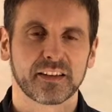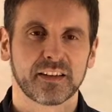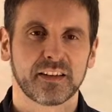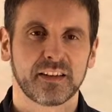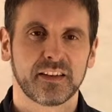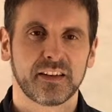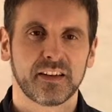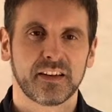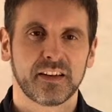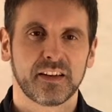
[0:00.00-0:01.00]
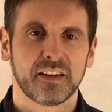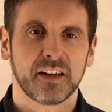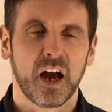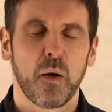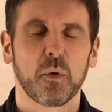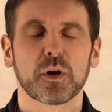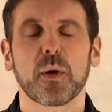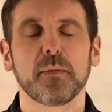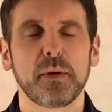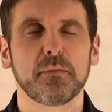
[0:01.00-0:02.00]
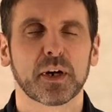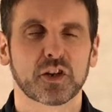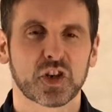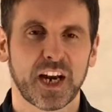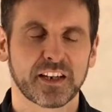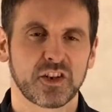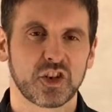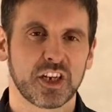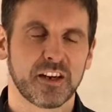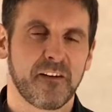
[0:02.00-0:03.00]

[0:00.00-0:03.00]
And what do I mean by strategy?